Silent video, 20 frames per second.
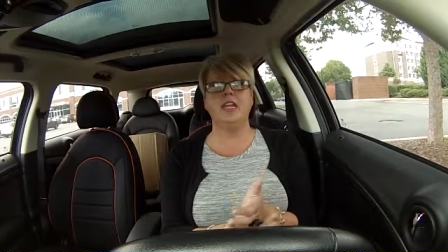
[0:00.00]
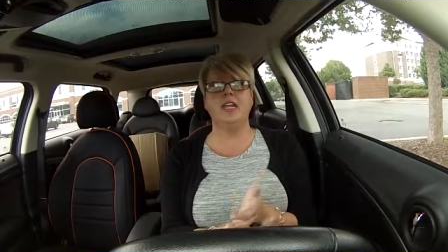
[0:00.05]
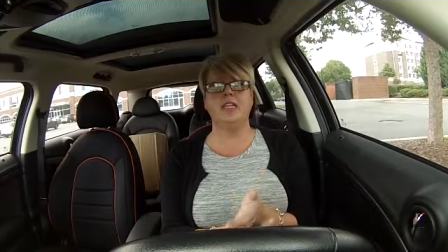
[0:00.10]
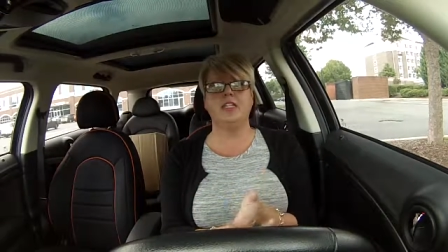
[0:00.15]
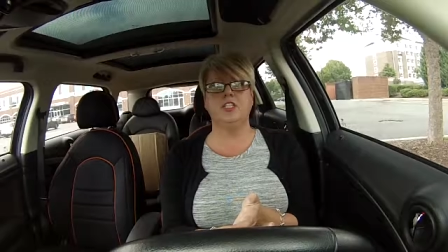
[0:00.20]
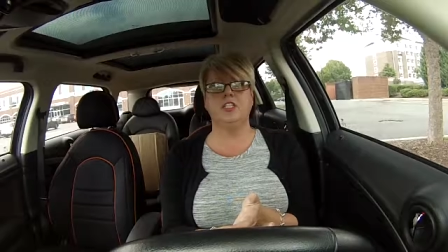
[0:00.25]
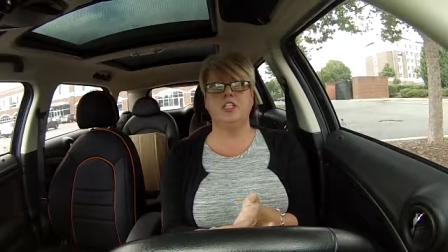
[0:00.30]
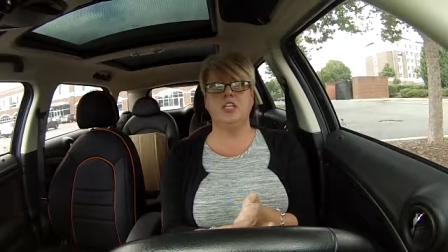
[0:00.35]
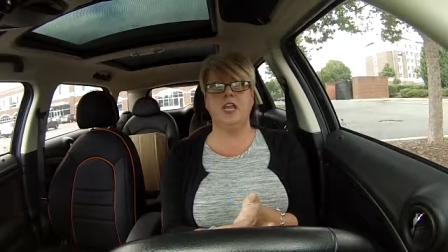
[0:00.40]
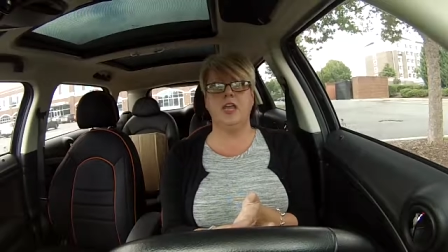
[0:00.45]

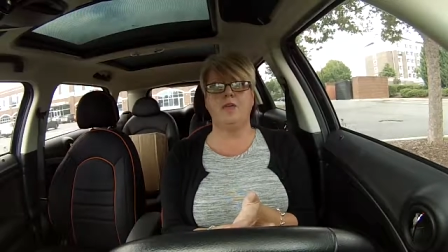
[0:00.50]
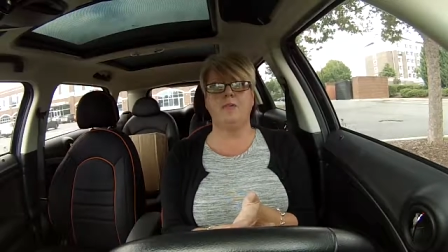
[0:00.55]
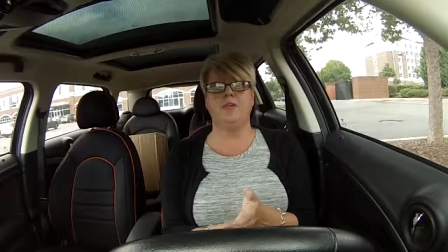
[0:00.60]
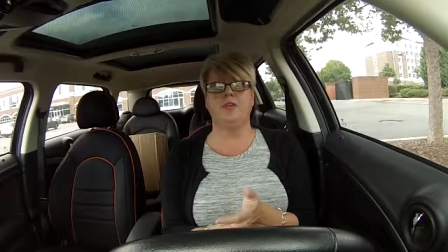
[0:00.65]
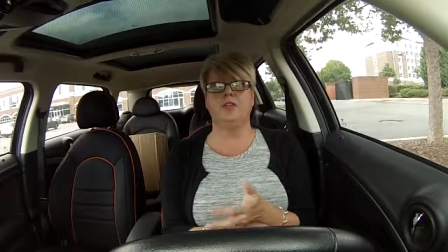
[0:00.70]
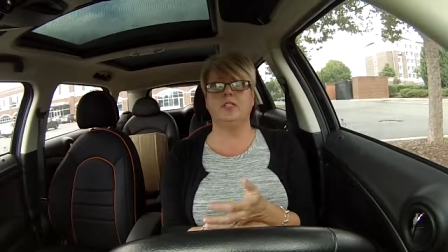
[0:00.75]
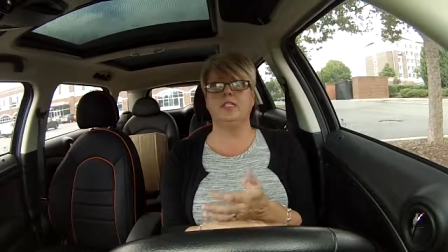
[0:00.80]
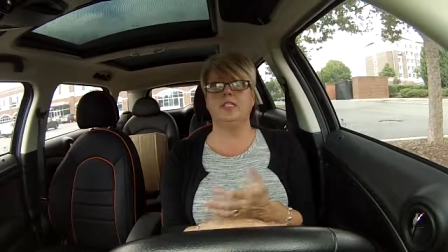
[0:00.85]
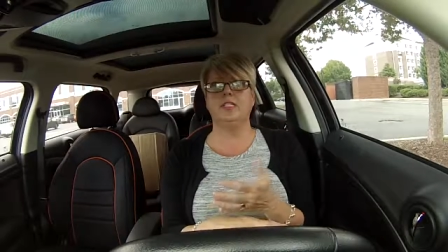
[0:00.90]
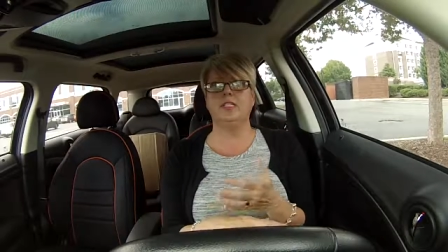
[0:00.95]
next
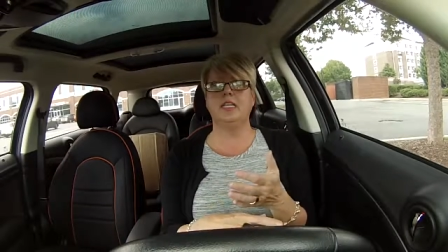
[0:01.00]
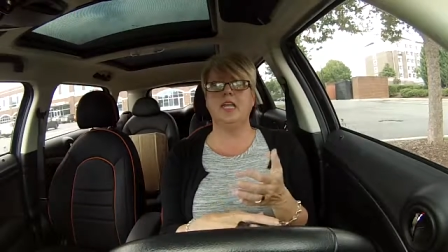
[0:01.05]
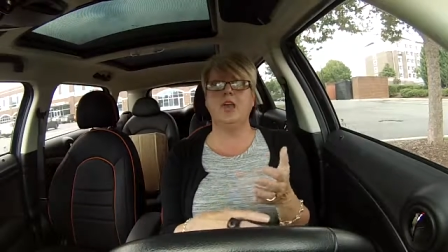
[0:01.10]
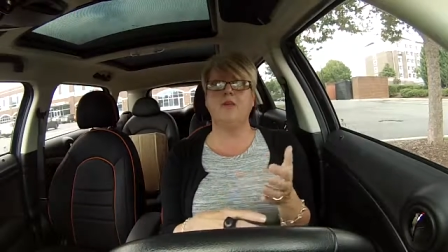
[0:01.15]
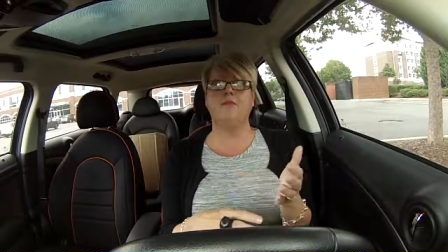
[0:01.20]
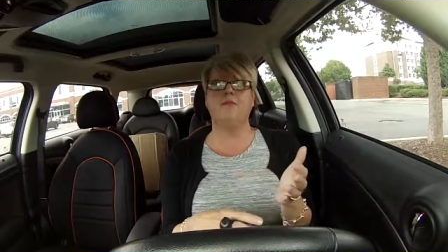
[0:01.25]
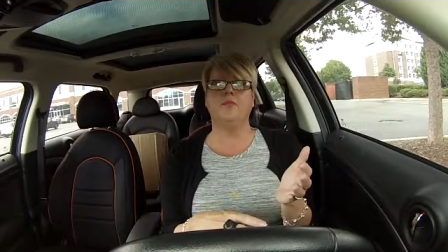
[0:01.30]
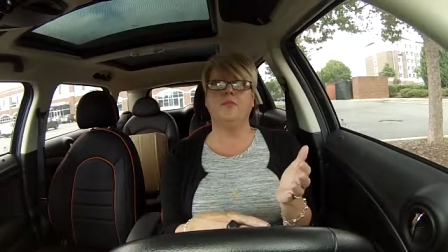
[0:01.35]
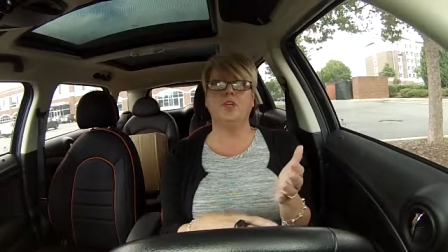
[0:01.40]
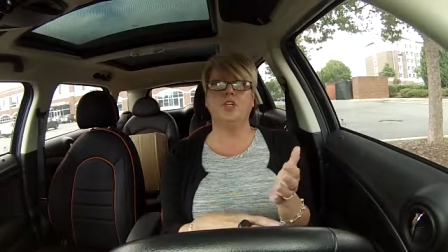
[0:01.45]
chapter is it
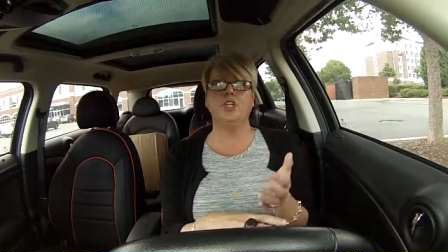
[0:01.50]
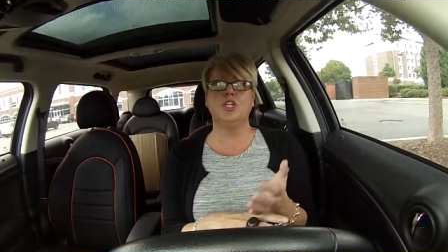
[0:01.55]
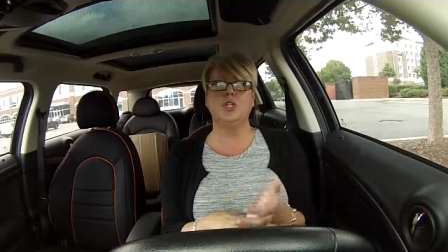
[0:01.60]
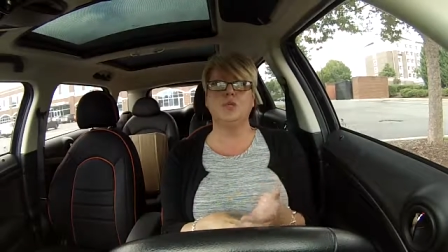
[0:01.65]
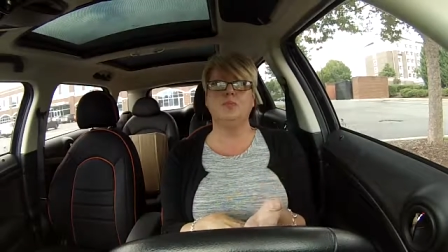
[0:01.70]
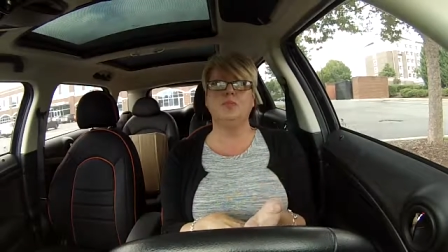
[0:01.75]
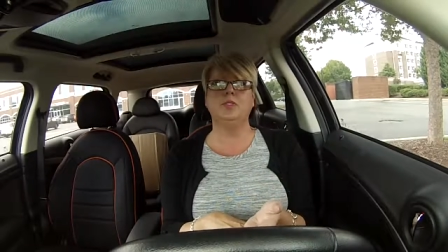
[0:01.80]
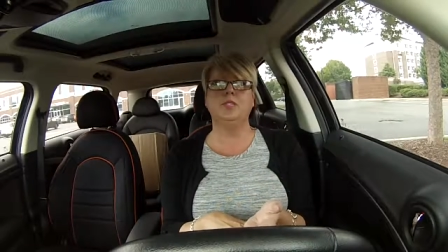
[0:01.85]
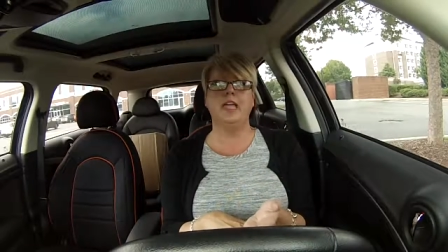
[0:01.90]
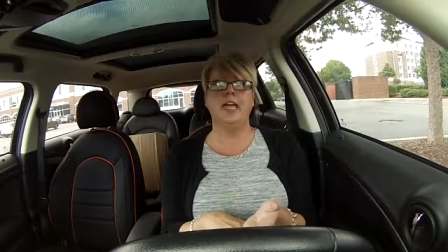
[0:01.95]
time for a
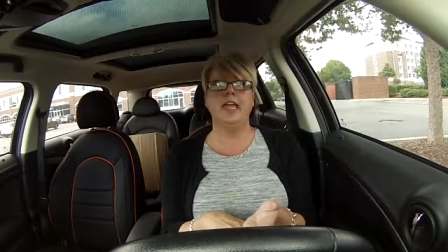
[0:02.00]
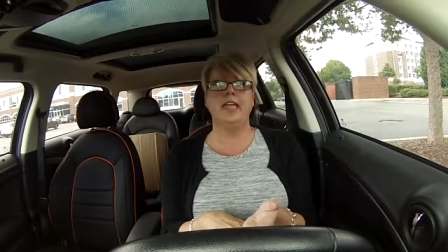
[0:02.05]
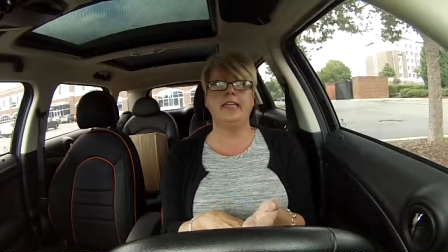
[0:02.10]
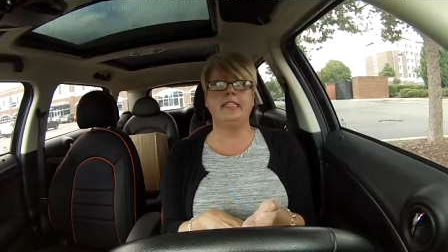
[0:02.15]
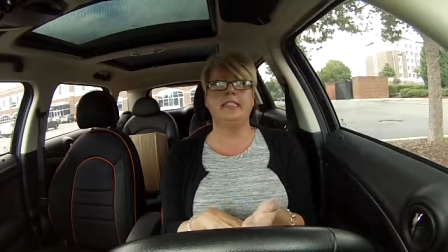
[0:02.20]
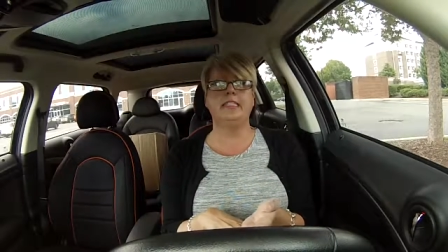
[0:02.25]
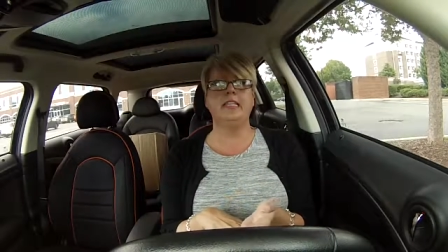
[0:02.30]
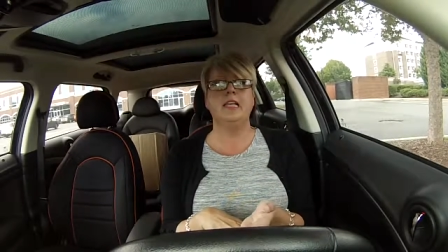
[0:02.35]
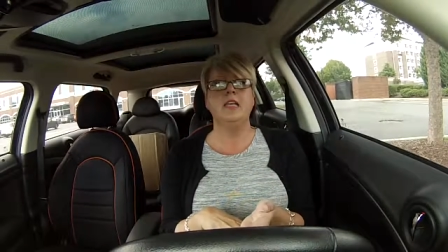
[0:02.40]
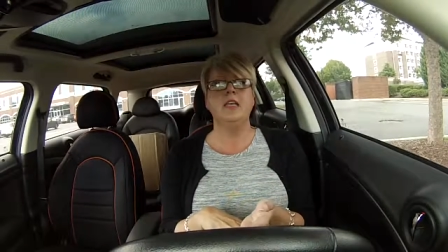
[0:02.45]
new place